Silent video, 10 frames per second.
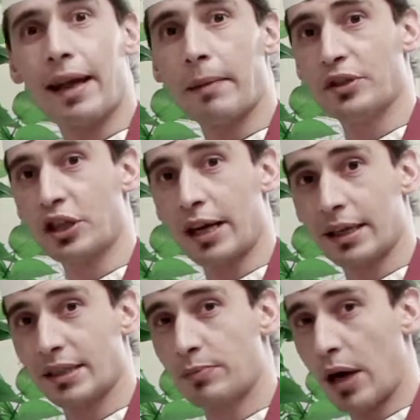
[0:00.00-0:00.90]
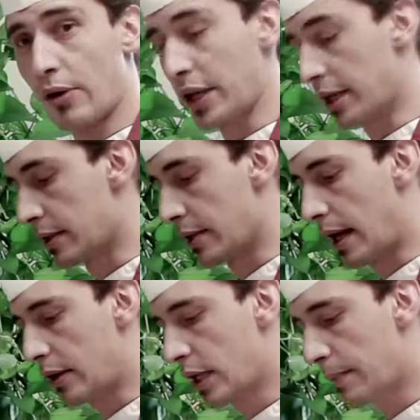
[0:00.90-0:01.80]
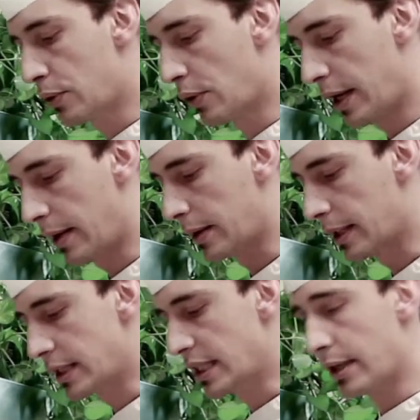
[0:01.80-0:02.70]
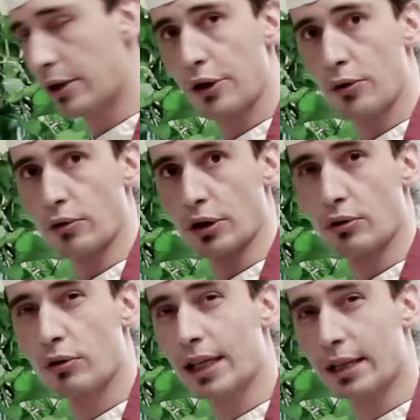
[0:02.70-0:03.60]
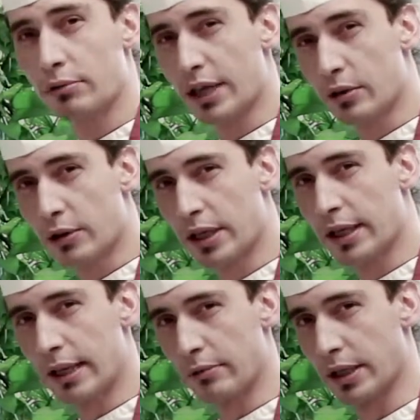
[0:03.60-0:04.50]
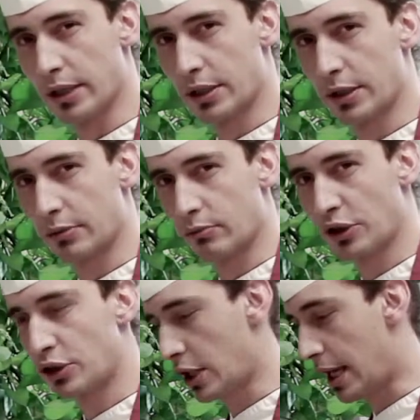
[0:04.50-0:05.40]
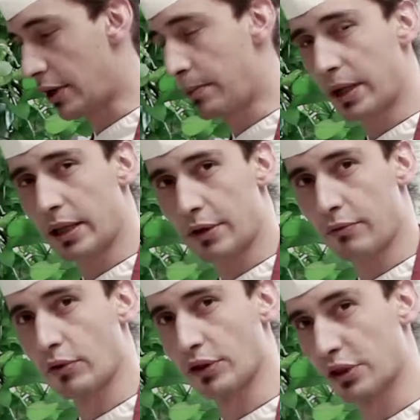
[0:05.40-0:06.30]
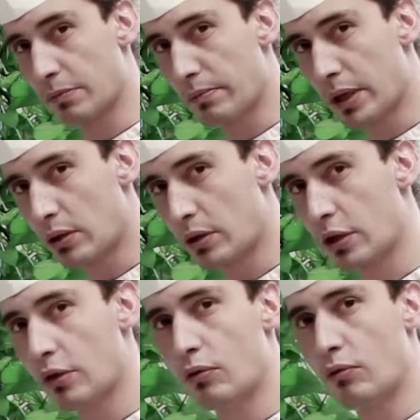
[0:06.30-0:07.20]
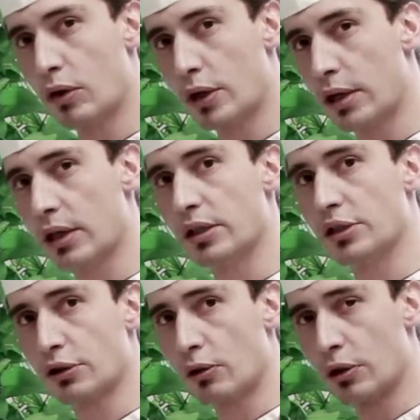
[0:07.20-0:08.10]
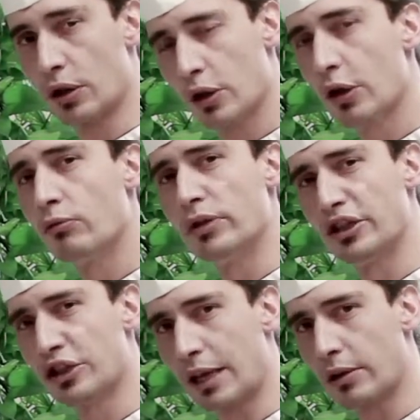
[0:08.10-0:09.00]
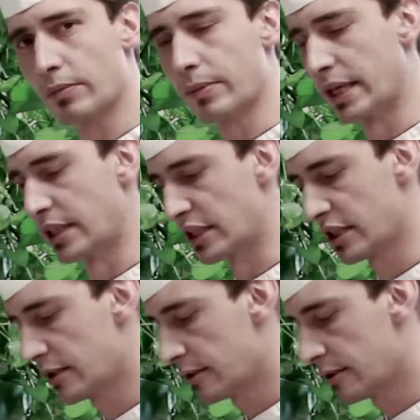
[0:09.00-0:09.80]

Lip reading: lamb shank is browning, I'm gonna puree the celery root together with the cooking liquids, which I repeat was milk, water, salt with a shallot base.